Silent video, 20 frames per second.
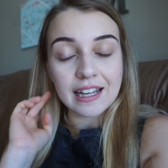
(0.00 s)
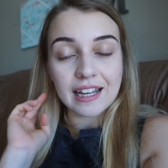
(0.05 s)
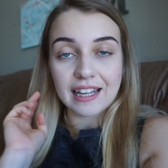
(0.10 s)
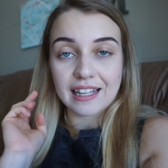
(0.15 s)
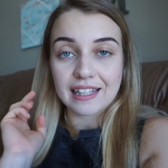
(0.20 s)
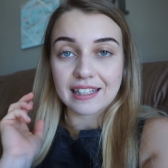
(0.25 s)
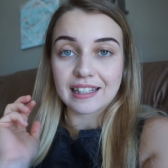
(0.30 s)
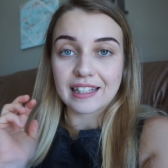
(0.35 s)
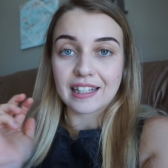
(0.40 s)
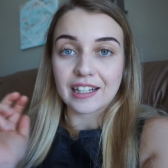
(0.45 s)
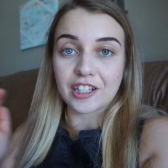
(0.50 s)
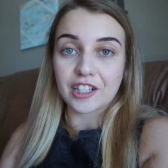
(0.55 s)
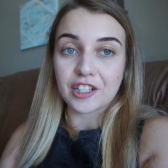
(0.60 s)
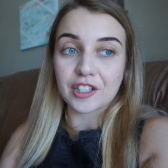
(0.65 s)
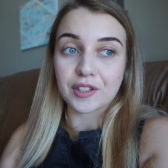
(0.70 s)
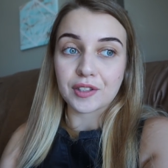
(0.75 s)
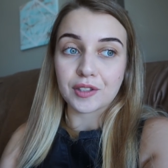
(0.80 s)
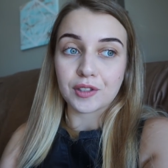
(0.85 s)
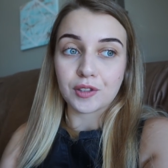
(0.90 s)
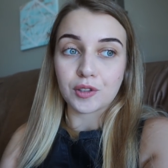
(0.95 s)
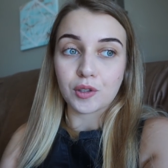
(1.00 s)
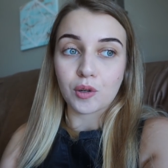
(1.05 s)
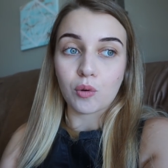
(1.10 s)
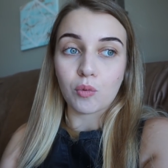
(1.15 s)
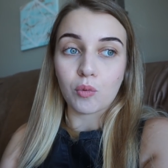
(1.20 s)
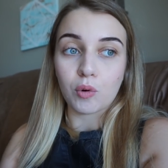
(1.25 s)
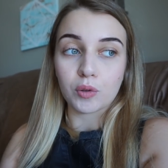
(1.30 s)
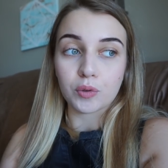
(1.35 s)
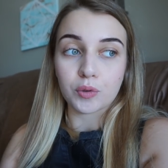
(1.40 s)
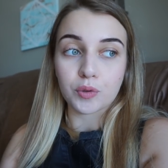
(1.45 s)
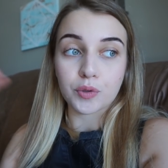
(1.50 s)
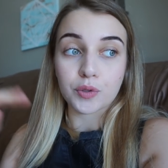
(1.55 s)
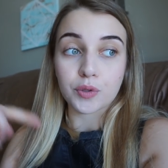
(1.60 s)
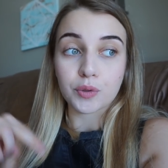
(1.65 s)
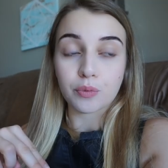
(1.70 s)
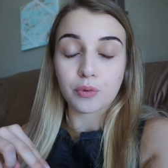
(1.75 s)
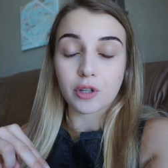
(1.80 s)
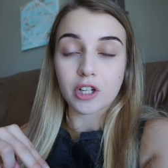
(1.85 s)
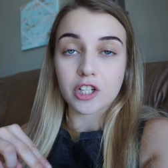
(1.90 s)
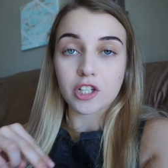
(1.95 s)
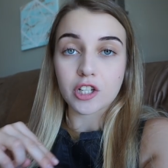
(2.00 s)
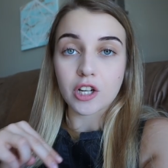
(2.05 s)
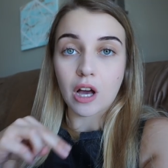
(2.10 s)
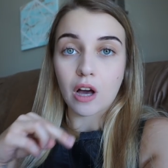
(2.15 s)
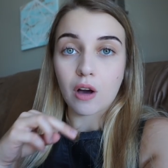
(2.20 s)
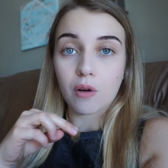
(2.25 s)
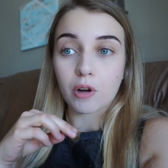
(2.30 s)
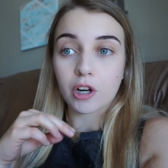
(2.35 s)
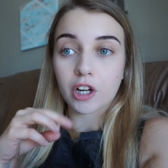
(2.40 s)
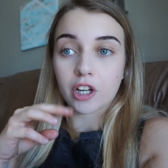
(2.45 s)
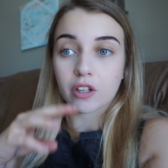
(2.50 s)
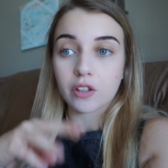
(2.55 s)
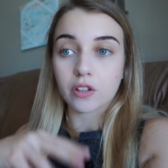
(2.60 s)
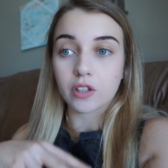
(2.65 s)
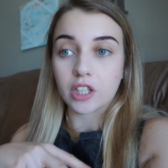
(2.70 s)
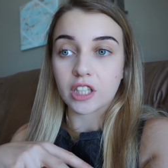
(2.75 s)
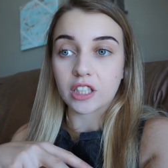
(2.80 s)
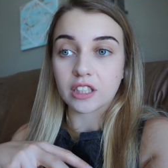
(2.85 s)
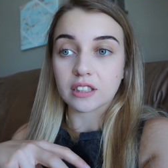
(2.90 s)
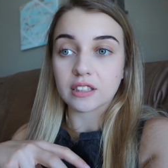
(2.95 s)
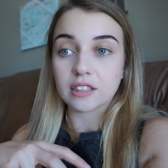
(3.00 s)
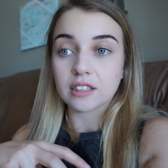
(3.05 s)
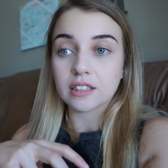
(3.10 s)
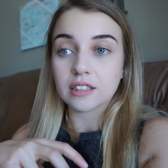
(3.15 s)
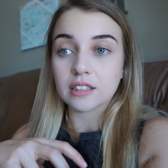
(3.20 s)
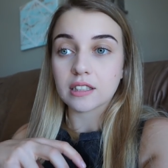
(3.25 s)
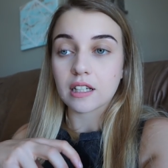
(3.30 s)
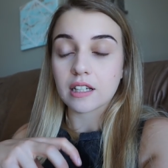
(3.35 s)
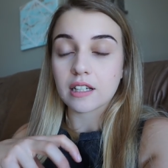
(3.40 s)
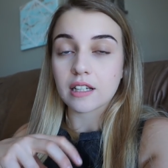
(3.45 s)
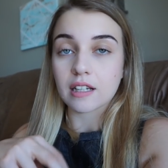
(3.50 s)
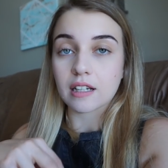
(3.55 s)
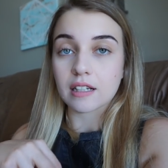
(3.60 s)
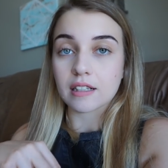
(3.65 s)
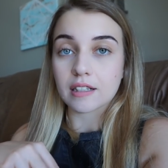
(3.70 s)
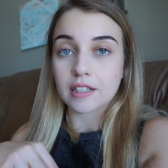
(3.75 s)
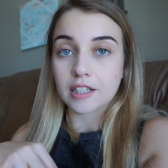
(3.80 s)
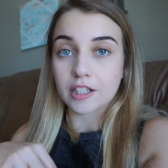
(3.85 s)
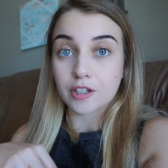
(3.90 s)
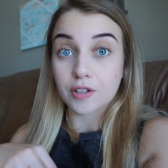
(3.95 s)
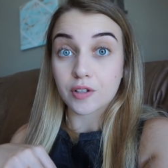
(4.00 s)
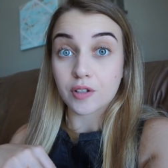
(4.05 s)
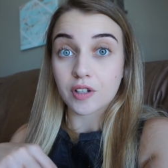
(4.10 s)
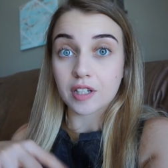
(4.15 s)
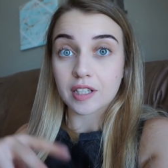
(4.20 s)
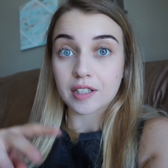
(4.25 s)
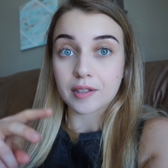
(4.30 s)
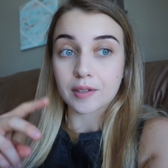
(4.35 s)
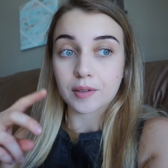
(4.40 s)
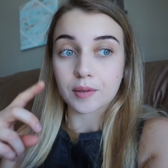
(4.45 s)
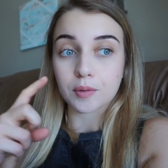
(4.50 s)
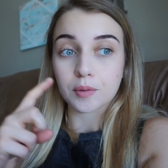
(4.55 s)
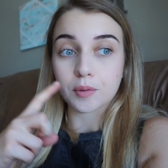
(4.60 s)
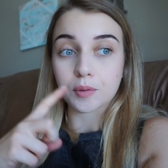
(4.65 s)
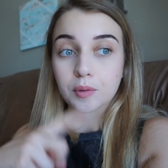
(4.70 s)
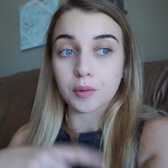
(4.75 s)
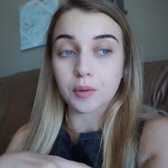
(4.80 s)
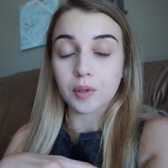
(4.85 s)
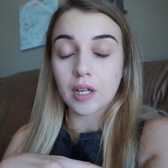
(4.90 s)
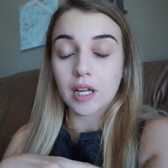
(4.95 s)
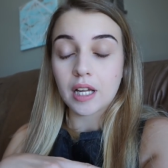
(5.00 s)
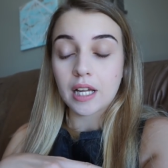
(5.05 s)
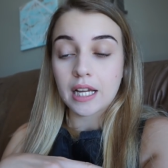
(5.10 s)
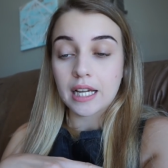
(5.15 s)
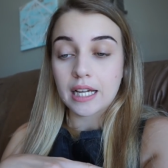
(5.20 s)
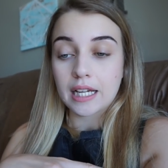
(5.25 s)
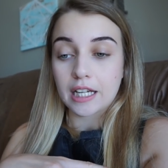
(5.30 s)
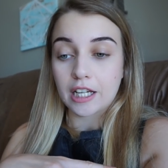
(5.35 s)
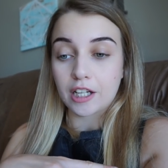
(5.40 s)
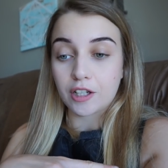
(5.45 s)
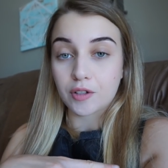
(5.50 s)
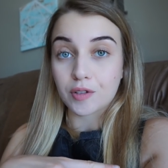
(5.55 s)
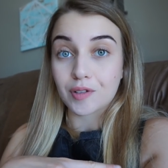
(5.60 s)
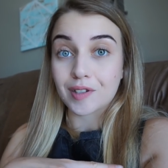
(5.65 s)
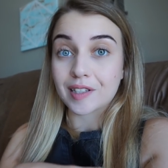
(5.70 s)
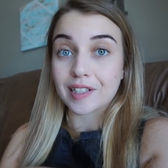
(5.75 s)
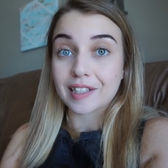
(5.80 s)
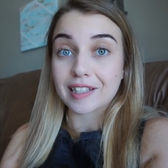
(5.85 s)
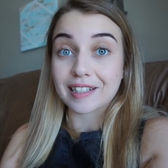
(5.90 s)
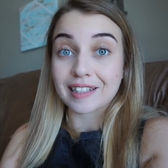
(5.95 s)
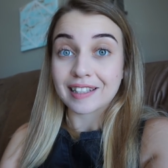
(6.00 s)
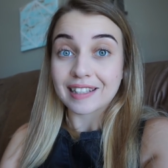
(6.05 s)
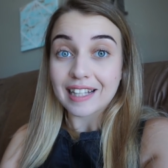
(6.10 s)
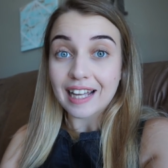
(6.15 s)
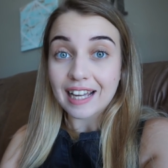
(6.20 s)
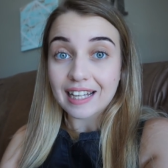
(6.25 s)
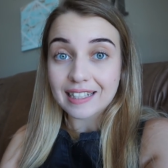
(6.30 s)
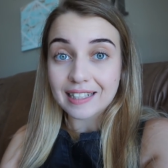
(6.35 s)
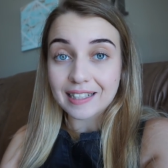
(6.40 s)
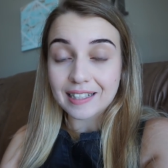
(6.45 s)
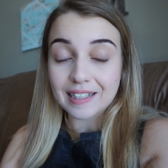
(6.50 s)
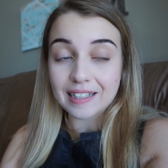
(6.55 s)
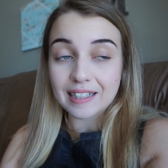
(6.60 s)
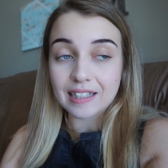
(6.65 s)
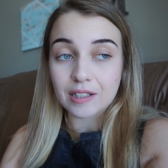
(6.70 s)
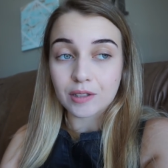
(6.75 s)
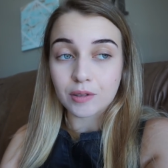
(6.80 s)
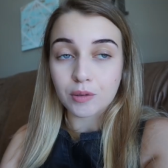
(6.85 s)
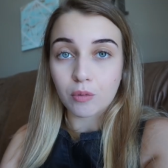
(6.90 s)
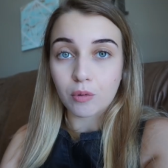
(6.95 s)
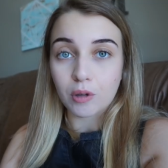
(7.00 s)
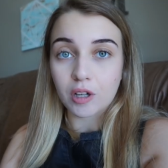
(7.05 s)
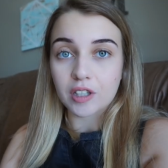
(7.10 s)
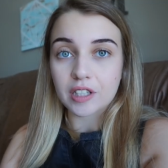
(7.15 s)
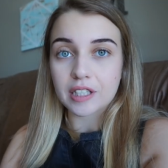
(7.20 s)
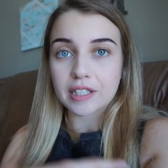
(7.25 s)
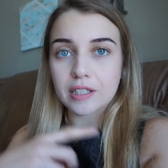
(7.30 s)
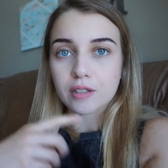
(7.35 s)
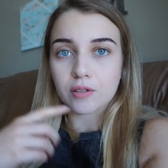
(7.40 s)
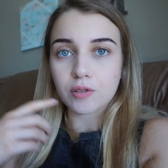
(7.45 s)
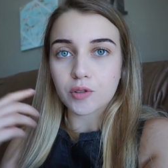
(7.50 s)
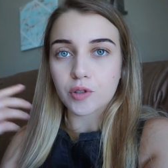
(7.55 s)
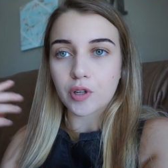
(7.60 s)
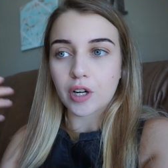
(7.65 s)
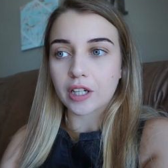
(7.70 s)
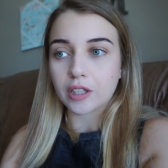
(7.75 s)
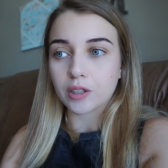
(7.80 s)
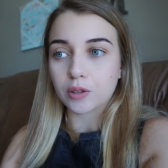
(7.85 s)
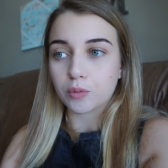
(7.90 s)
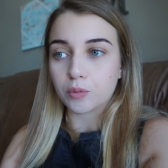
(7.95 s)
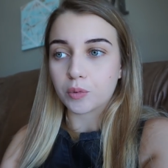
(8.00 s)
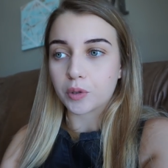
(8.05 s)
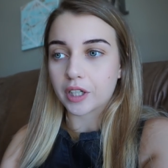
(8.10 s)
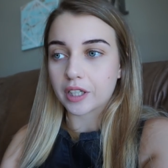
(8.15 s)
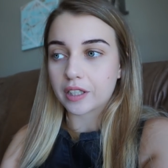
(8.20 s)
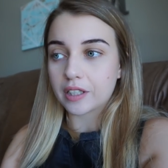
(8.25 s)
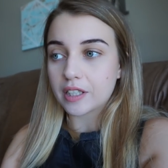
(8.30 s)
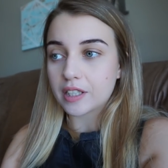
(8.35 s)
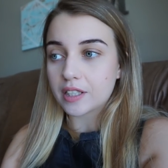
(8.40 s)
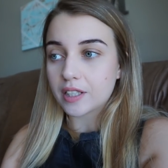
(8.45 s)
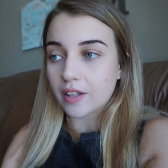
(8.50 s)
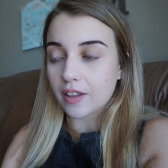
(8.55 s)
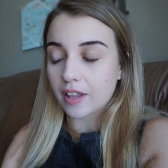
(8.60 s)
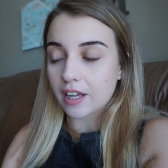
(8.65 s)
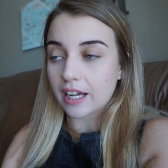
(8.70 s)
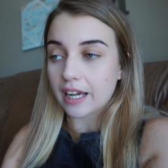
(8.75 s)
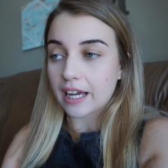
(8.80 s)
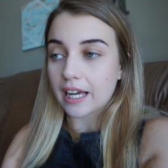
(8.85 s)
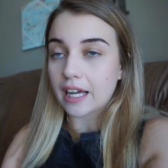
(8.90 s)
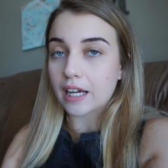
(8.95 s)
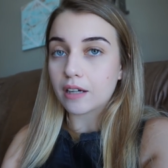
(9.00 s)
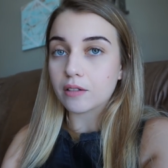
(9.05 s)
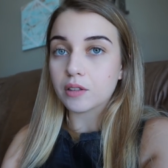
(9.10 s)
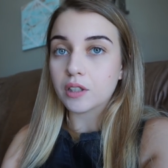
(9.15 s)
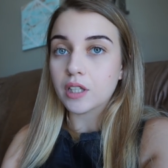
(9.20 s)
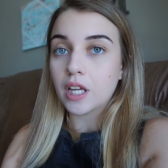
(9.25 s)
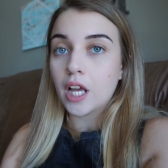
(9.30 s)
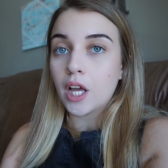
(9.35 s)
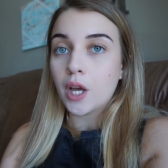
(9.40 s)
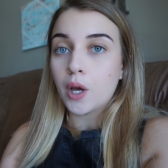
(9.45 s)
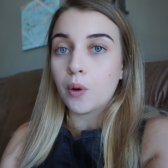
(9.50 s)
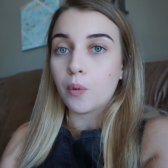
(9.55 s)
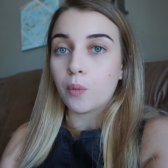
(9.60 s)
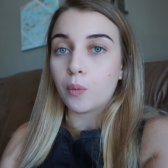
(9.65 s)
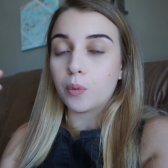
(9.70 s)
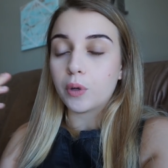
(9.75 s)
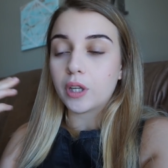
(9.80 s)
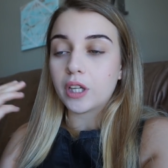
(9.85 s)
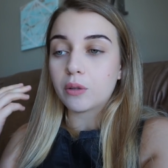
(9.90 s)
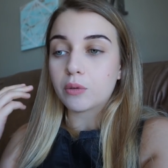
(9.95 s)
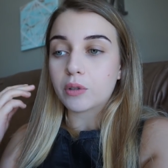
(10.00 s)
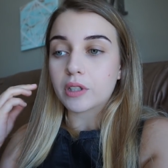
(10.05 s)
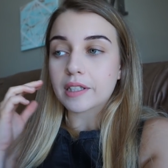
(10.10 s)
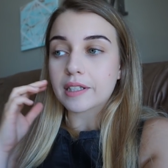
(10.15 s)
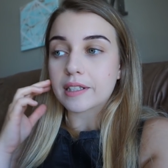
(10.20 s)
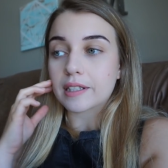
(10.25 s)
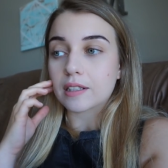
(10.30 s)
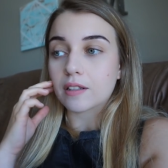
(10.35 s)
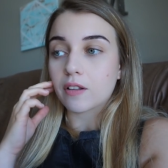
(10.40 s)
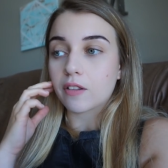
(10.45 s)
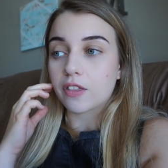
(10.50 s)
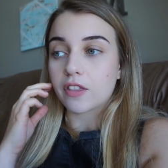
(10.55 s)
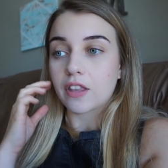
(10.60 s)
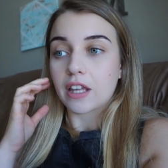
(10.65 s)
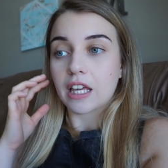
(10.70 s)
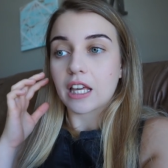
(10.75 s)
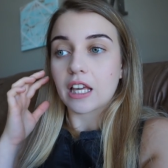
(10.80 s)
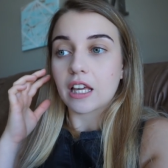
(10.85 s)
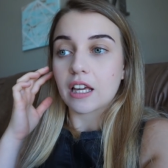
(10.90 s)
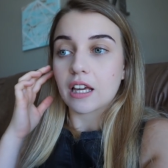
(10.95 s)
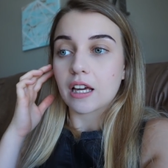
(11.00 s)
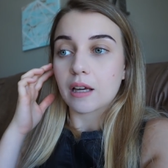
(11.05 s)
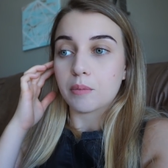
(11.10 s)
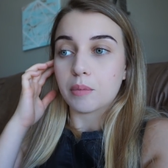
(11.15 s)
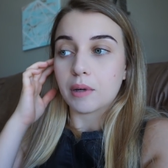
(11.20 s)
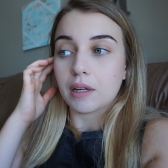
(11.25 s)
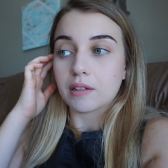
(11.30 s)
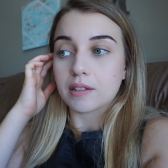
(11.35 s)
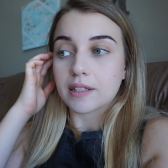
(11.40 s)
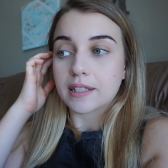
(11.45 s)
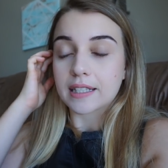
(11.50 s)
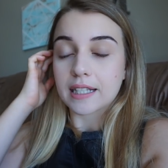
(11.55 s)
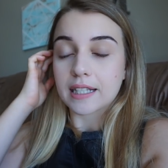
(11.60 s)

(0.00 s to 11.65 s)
and they just don't want to switch our current uh, insurance to insurance in Texas, so we are still trying to work this thing out. We were still thinking about